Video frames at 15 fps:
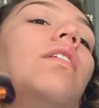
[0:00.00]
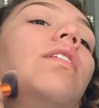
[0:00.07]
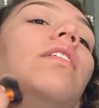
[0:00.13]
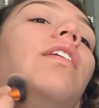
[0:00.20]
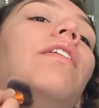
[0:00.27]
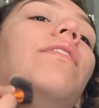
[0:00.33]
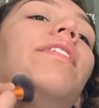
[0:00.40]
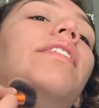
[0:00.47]

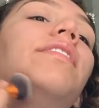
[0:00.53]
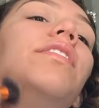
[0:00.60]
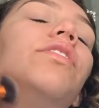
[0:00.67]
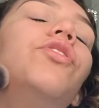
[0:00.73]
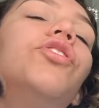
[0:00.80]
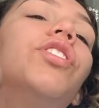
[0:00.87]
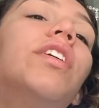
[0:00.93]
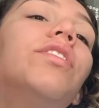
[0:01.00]
Now this
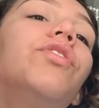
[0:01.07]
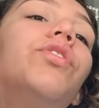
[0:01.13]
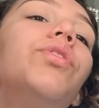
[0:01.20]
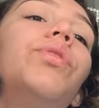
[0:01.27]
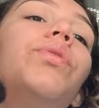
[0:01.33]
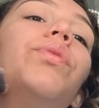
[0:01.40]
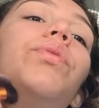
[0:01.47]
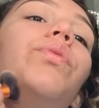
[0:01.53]
is just
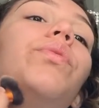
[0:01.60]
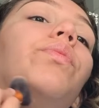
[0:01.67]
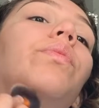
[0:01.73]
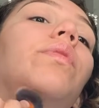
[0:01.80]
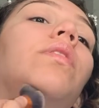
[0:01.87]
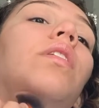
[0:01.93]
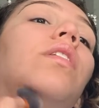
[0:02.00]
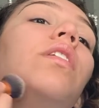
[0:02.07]
to
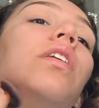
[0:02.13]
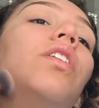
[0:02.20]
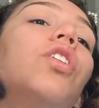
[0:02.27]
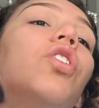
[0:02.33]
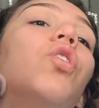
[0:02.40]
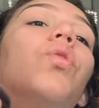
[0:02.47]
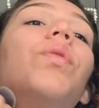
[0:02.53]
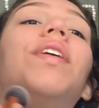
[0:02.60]

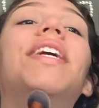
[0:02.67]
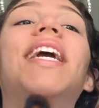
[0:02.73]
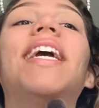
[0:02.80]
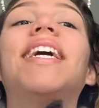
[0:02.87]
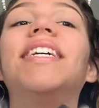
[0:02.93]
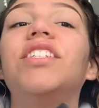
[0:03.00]
create